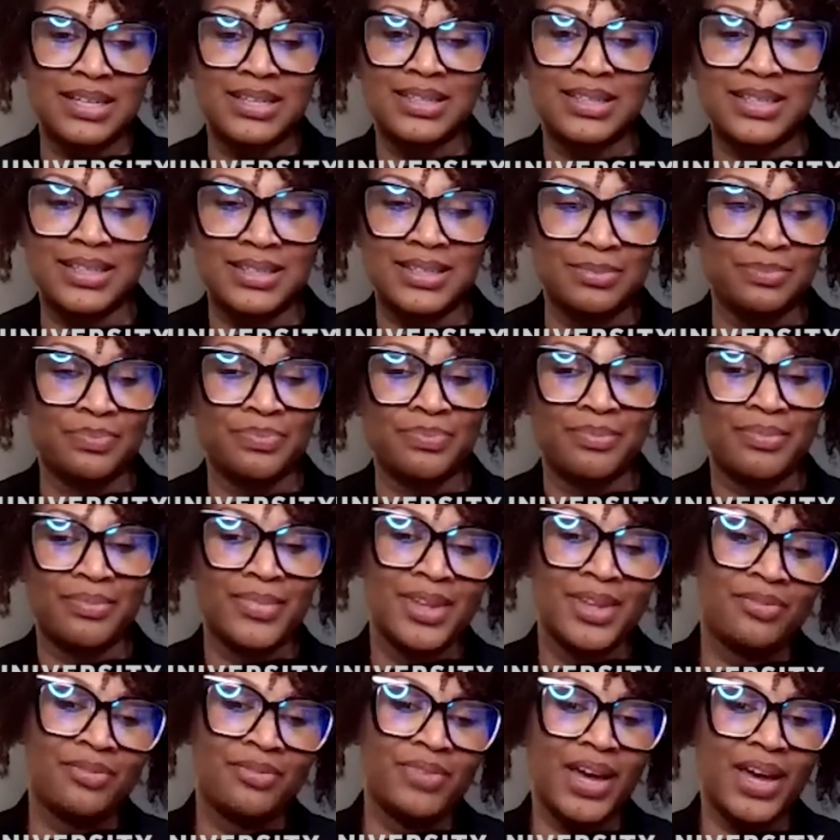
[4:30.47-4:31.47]
And then
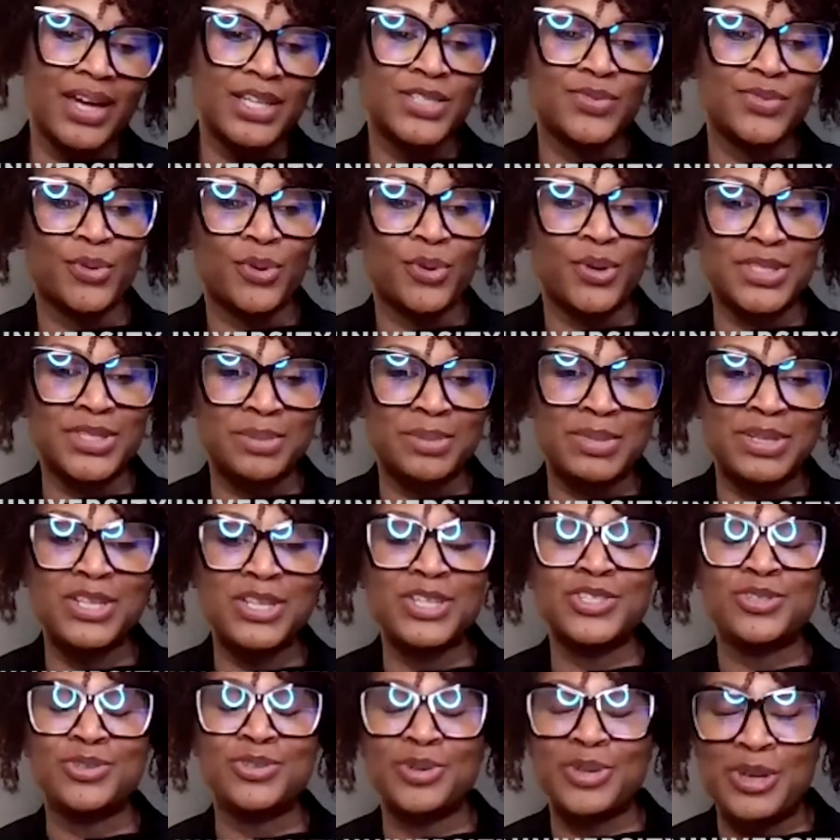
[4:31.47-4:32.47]
fast forward some
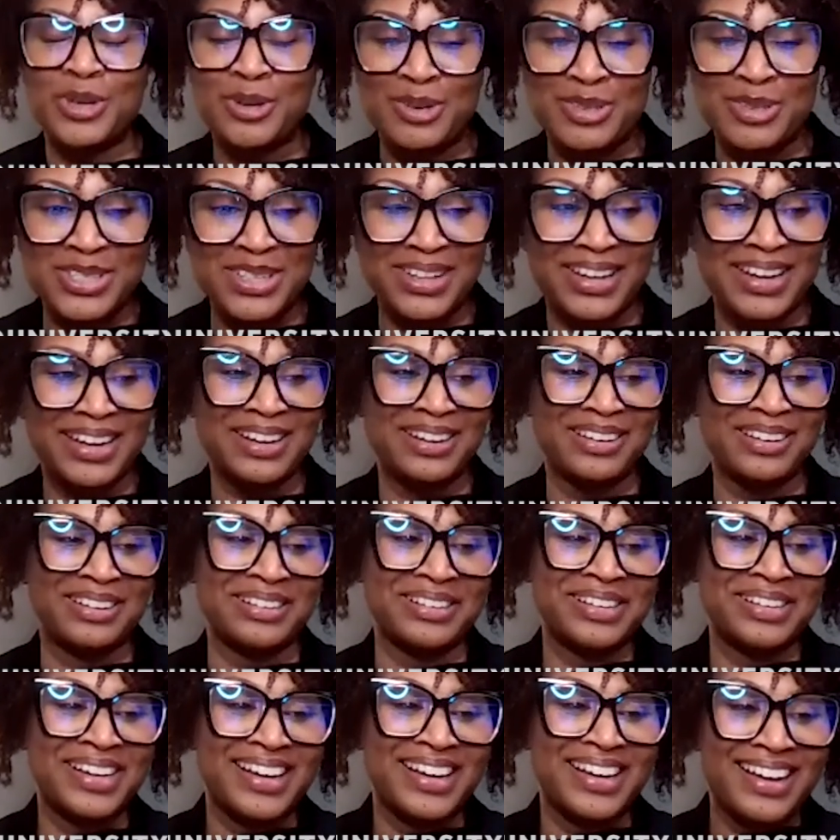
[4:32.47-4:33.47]
additional years
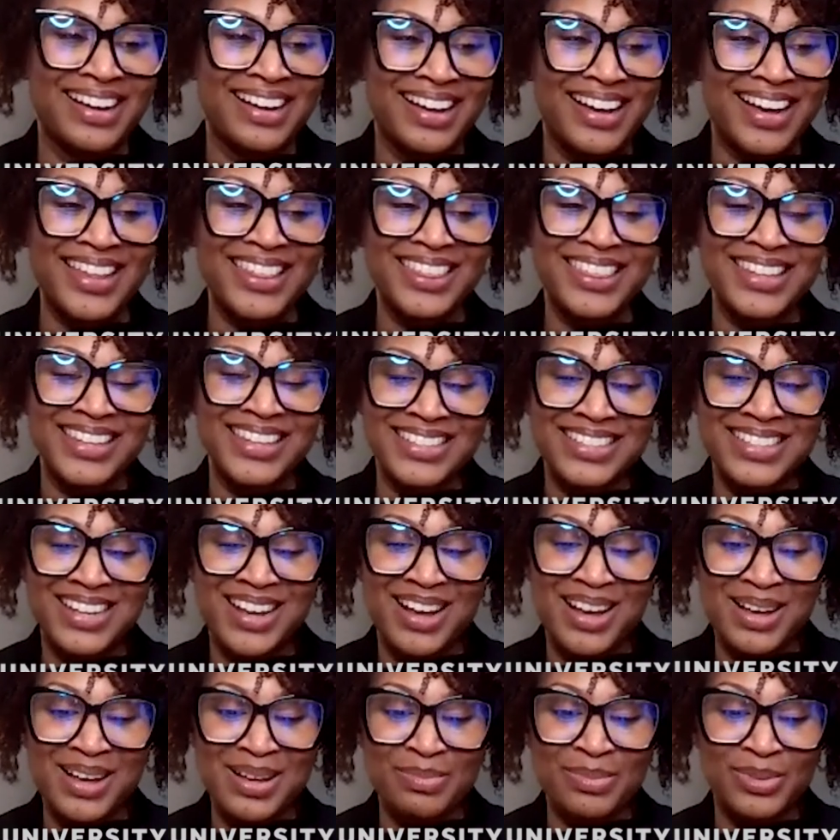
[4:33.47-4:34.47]
later, I then
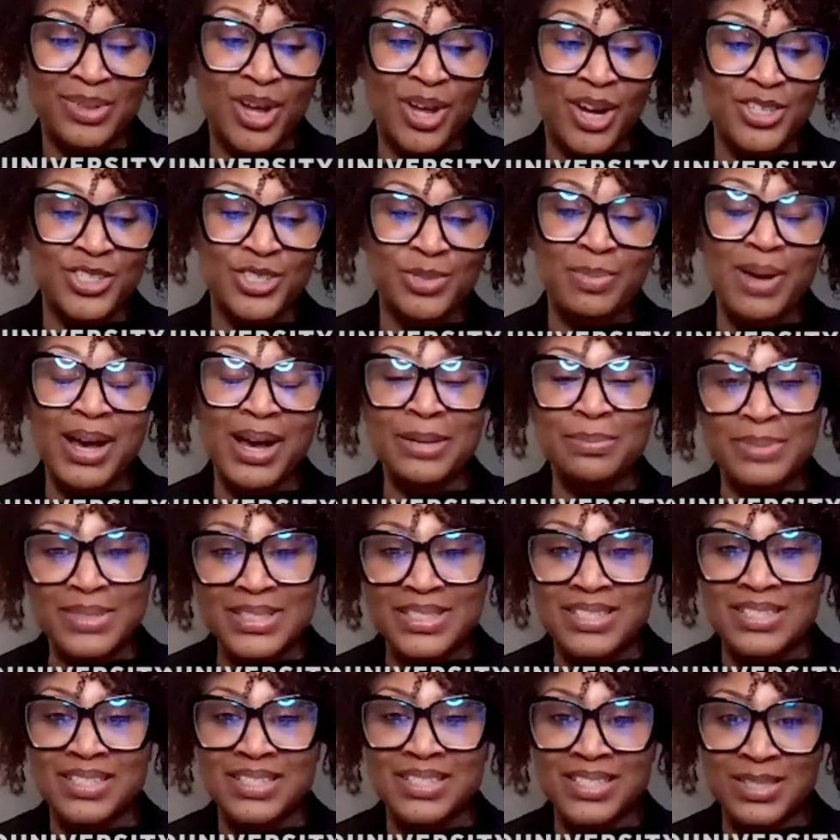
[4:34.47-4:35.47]
launched my
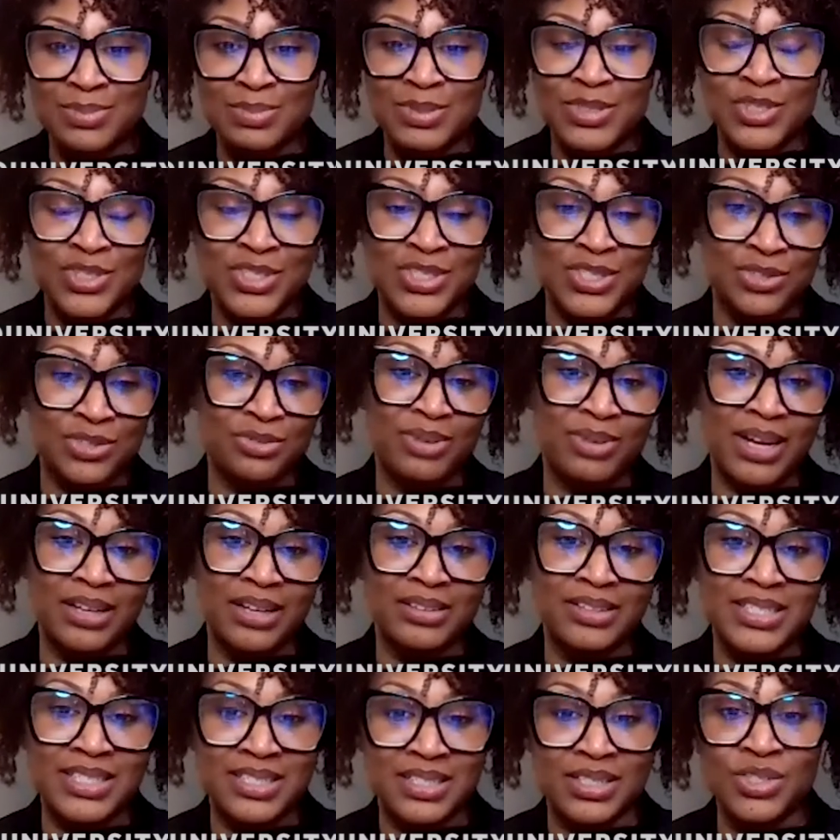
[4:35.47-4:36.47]
business, which is
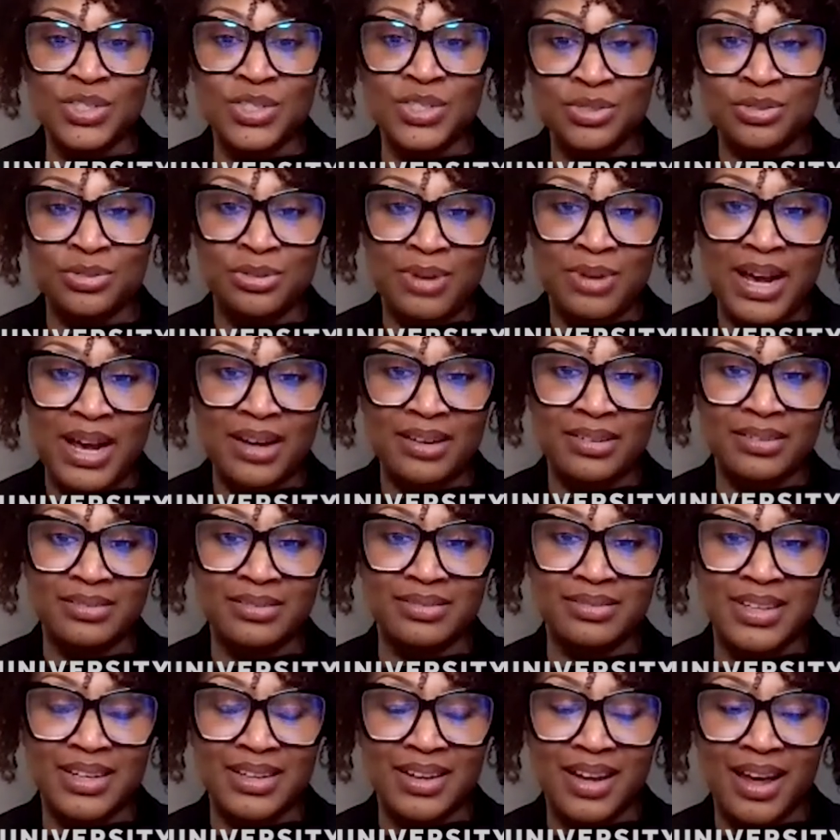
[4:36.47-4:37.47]
directly centered
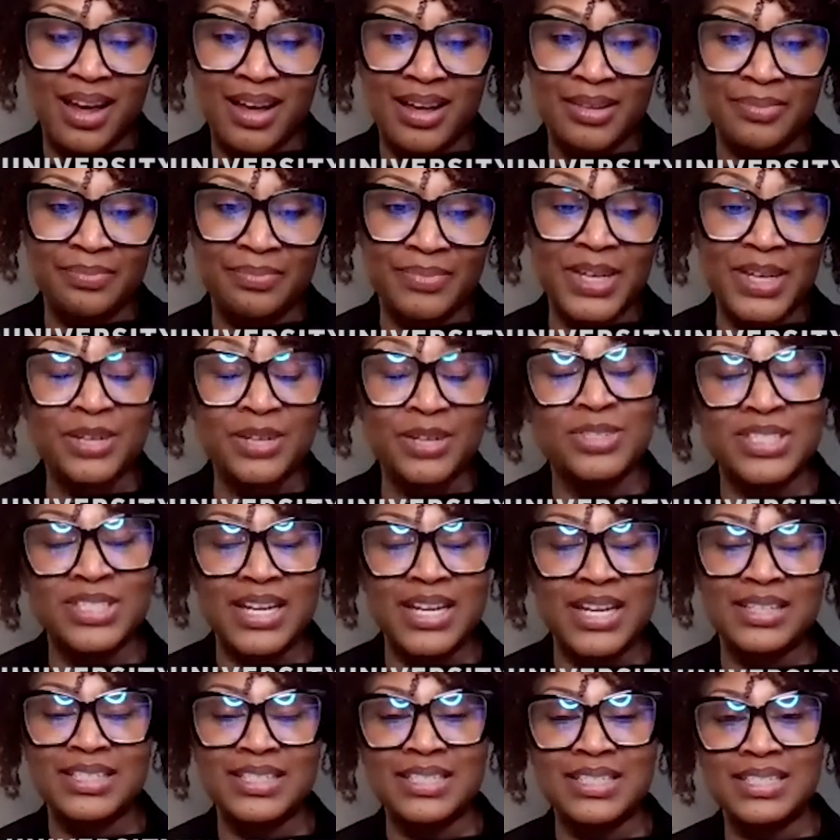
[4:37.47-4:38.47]
around
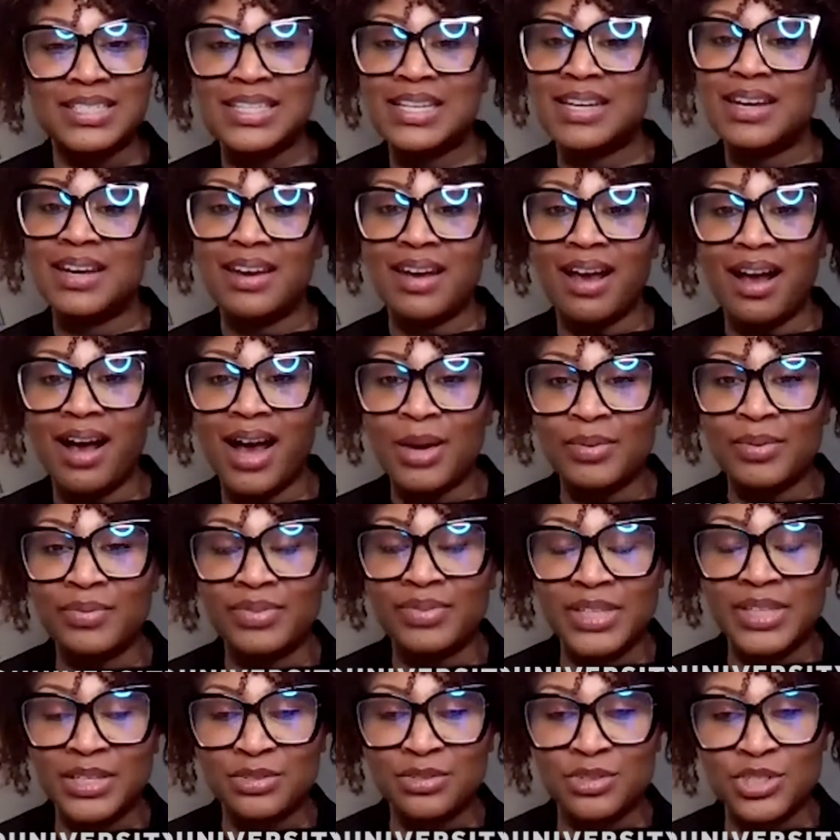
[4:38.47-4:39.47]
intersecting DEI with
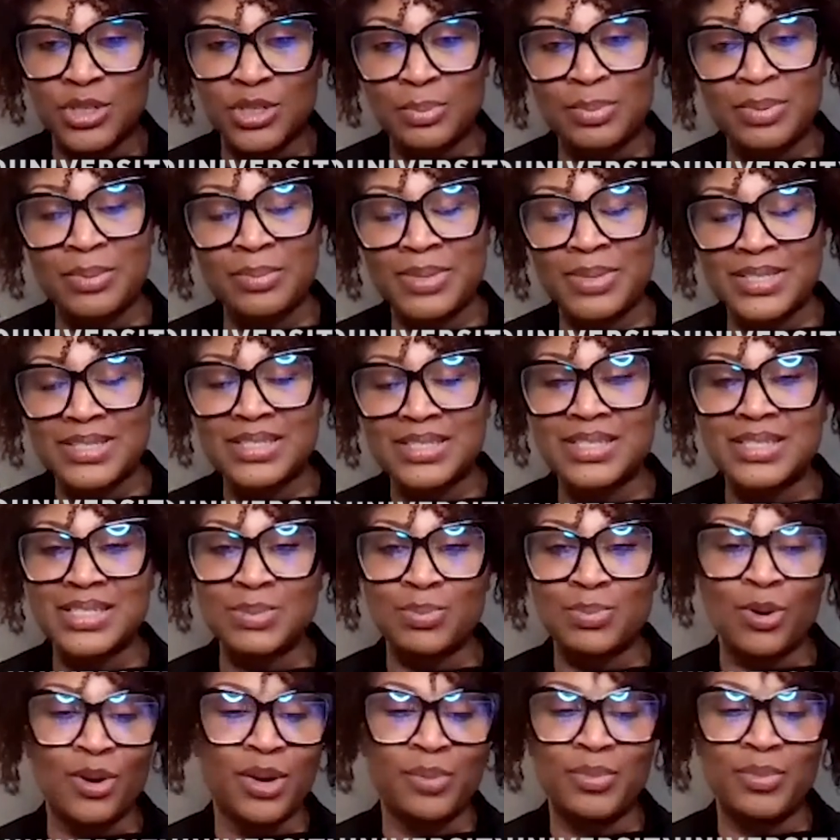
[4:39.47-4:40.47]
leadership in business,
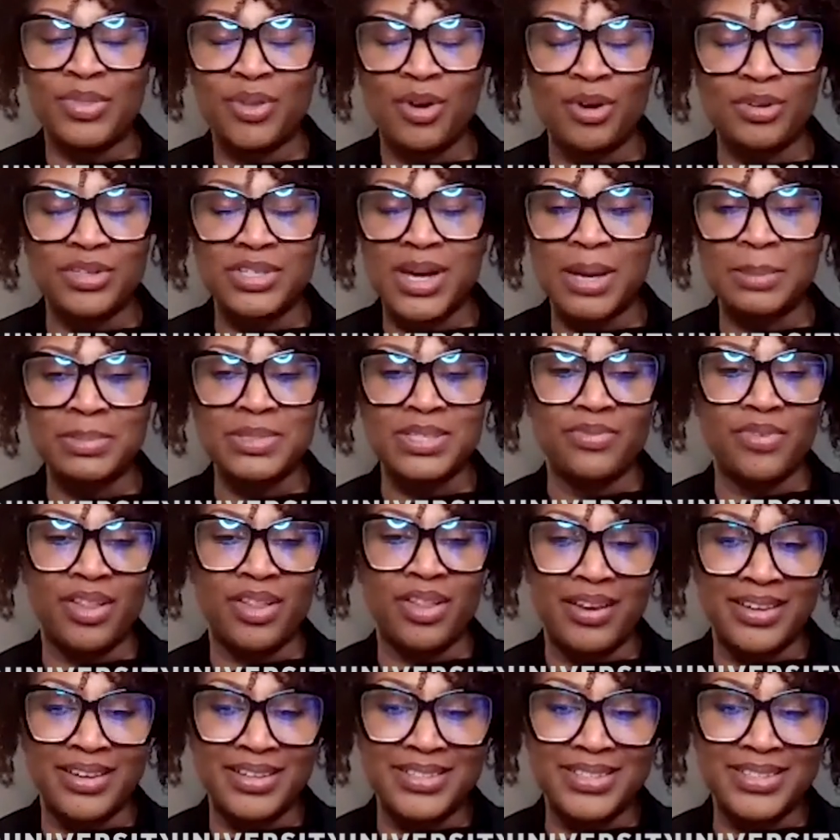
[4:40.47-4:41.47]
working with all types of
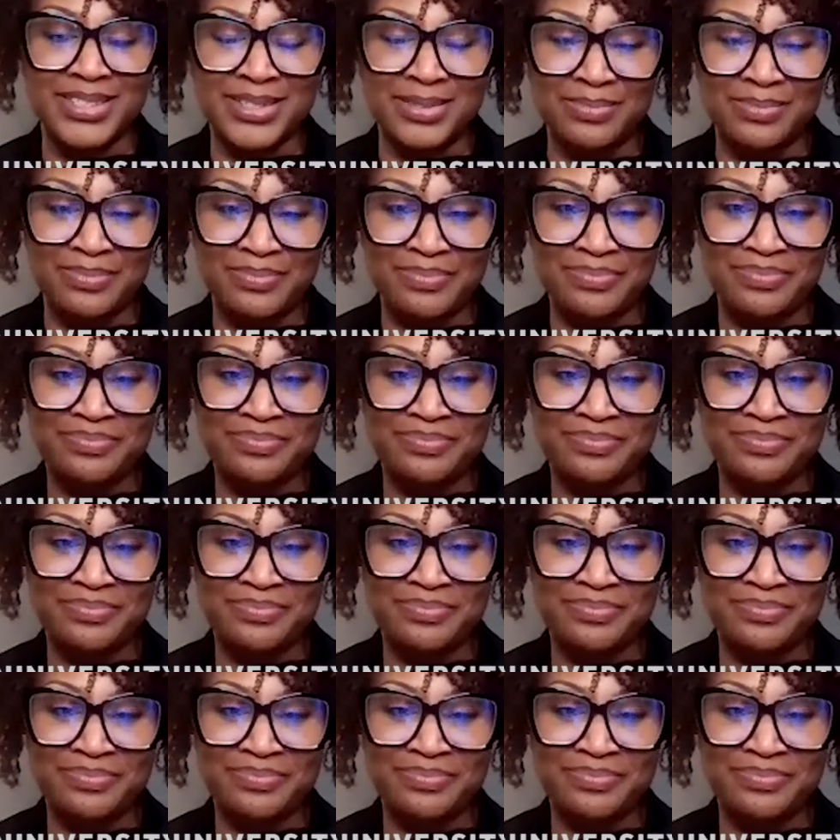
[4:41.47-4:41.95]
clients.